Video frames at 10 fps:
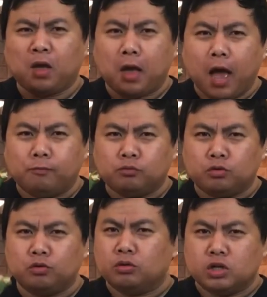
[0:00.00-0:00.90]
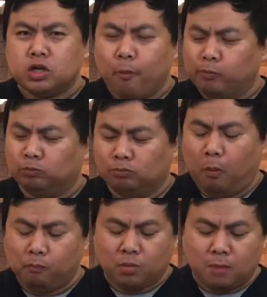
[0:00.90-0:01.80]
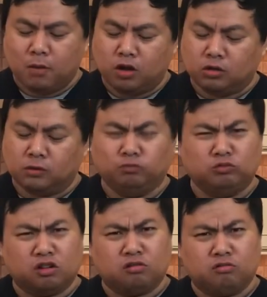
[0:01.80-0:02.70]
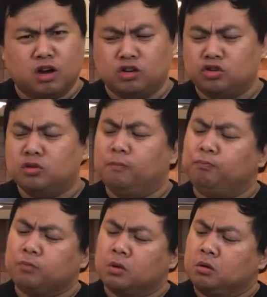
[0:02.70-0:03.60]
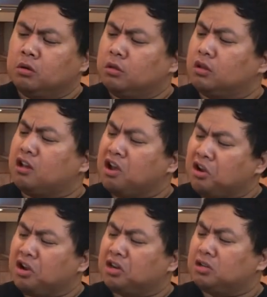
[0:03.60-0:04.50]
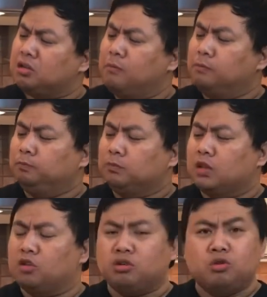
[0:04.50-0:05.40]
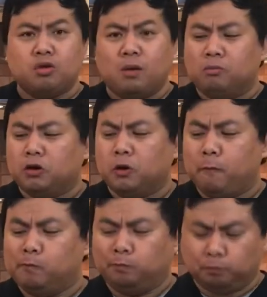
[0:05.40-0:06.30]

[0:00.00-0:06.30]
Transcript: Absolutely amazing. The crunch, the carrots, the cucumber,